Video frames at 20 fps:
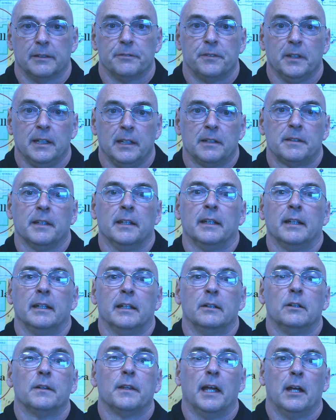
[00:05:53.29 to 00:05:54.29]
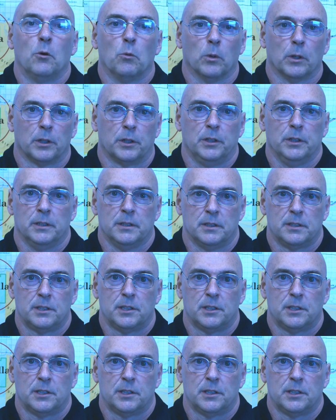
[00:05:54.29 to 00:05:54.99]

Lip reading: if anything, that we're good